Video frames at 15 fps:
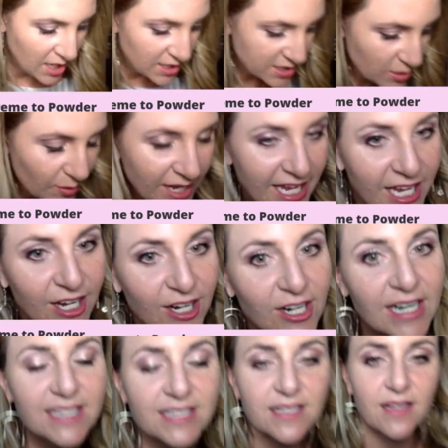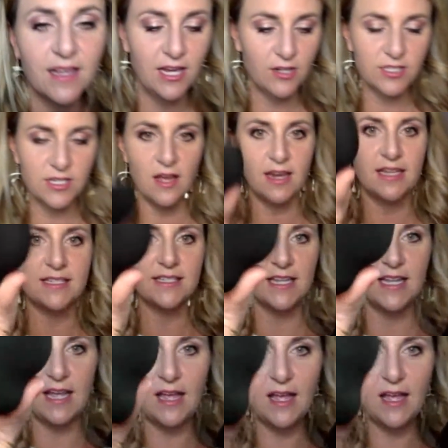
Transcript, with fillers: So here is, here's honestly,